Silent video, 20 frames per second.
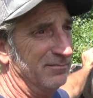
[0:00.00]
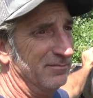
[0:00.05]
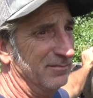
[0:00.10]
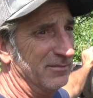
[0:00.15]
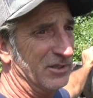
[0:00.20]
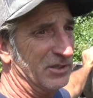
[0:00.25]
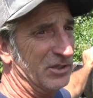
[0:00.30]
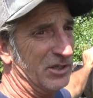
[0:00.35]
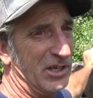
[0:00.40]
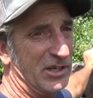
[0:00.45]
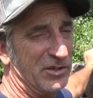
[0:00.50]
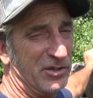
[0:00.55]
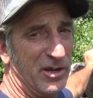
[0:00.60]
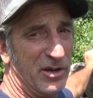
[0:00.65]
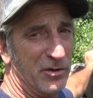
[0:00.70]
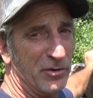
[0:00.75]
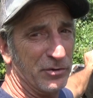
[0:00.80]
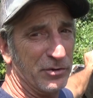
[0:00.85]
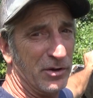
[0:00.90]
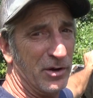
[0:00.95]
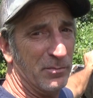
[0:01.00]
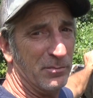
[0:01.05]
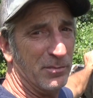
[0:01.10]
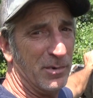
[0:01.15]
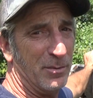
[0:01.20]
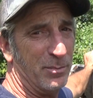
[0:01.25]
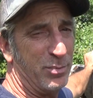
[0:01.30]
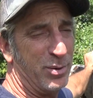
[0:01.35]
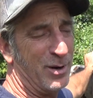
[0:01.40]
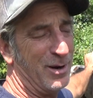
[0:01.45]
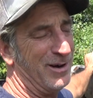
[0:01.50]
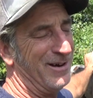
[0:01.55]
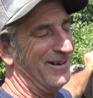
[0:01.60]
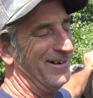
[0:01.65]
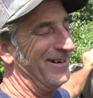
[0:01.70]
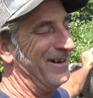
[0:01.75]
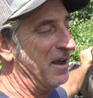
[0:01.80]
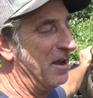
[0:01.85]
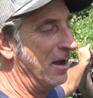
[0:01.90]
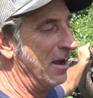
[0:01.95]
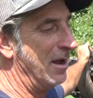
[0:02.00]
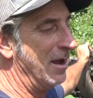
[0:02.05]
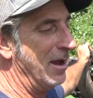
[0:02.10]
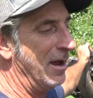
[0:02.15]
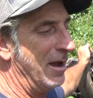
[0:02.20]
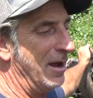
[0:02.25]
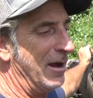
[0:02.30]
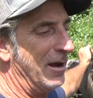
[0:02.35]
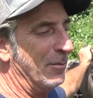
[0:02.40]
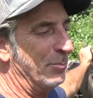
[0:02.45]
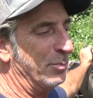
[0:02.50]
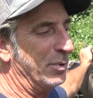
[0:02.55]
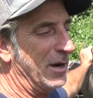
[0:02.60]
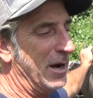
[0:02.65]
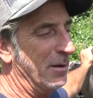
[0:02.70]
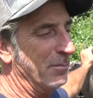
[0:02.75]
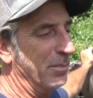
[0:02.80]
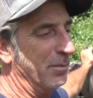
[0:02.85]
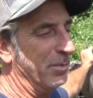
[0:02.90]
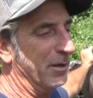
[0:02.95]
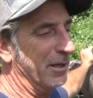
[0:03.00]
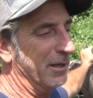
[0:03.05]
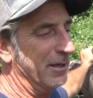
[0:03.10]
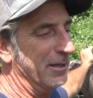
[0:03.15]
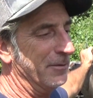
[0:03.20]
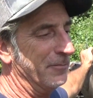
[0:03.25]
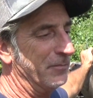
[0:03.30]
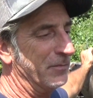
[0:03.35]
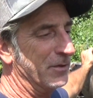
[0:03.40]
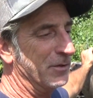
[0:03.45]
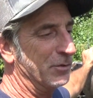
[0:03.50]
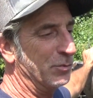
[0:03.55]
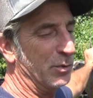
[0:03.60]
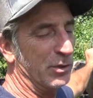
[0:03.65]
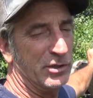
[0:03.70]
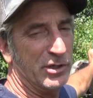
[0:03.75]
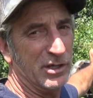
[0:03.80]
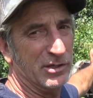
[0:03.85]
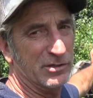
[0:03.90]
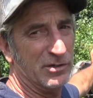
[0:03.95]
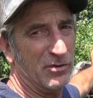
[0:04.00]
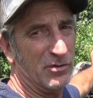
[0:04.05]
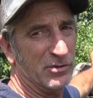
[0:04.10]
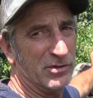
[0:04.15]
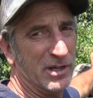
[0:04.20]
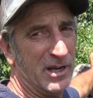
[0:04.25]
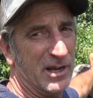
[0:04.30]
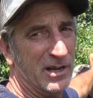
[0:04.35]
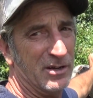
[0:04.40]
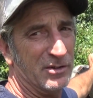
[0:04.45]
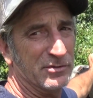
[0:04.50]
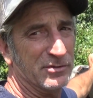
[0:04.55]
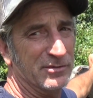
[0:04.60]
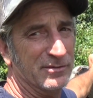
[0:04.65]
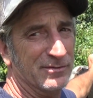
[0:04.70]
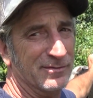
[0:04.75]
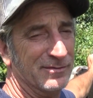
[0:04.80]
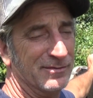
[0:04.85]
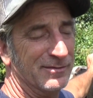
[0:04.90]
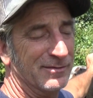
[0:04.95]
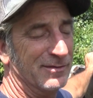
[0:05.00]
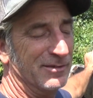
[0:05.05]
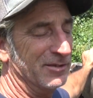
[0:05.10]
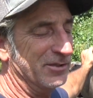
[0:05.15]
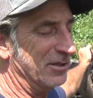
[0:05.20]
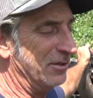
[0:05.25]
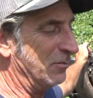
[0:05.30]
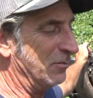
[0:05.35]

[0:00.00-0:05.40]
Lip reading: 60 or something, I'll probably switch the exhaust housing, because I